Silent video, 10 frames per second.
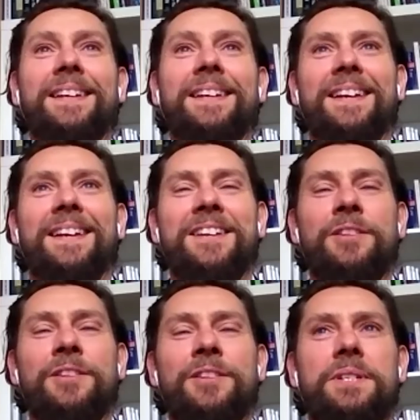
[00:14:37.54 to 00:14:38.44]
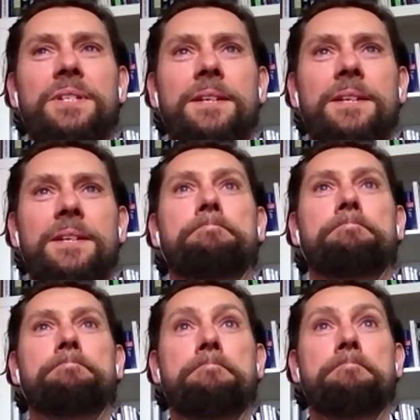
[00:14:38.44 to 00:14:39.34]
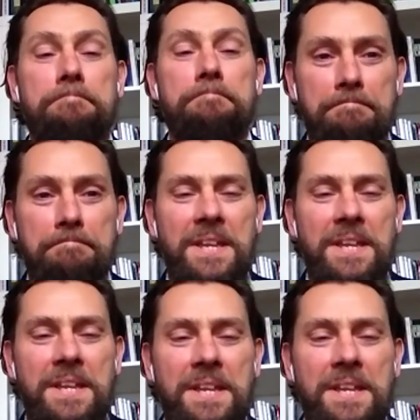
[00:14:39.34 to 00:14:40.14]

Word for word: and the law said you know